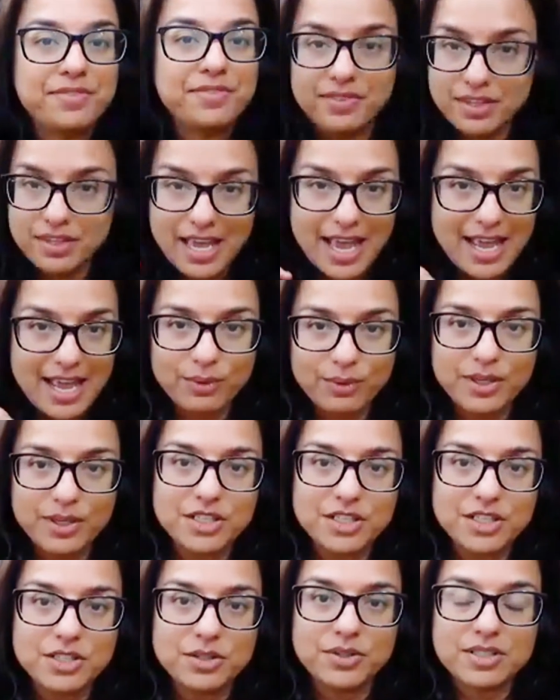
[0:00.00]
anyone
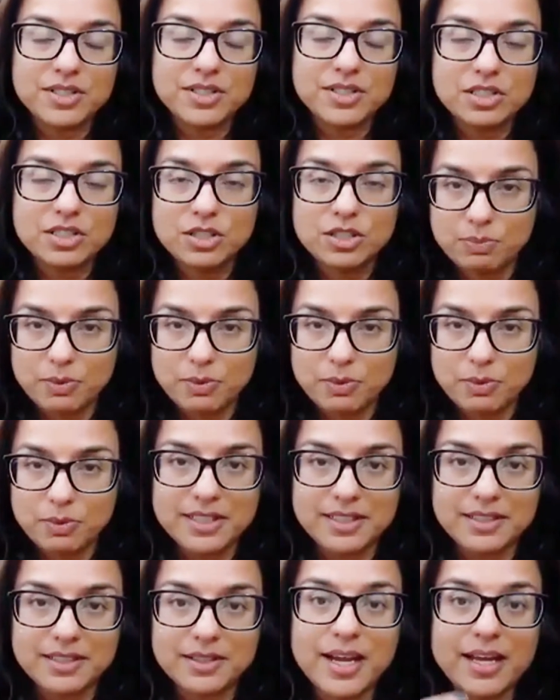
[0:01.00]
can do this. It's super
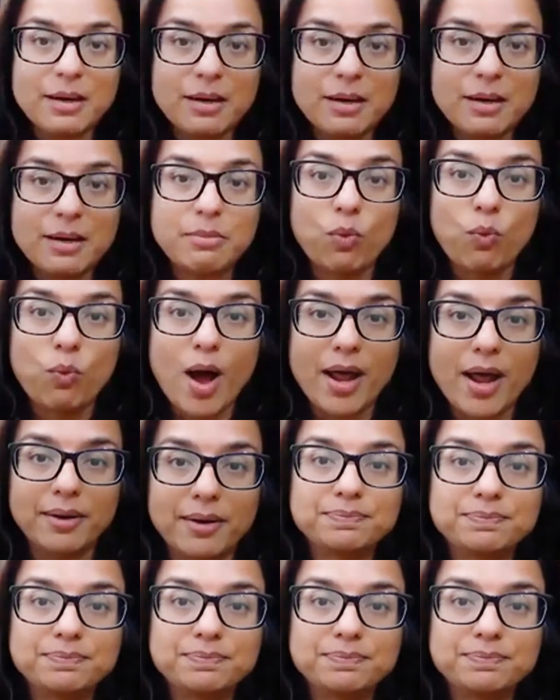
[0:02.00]
easy. Okay, number one,